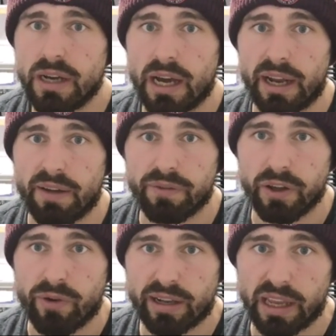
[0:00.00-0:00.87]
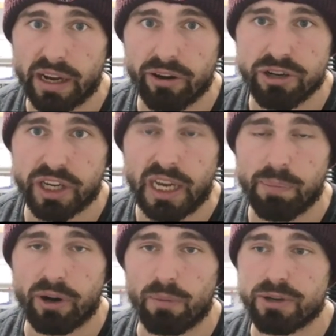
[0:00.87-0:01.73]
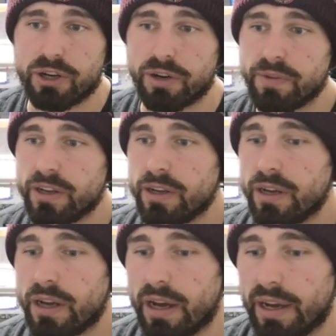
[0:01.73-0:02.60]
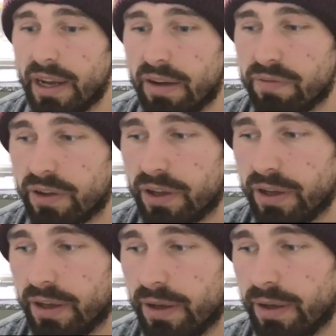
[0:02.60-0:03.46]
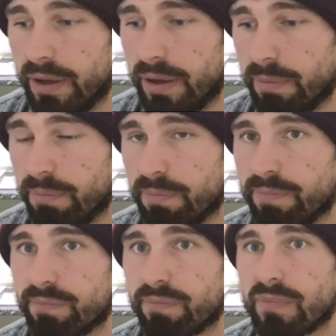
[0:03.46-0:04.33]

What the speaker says: I'd have Radlinger as your keeper option. I'd have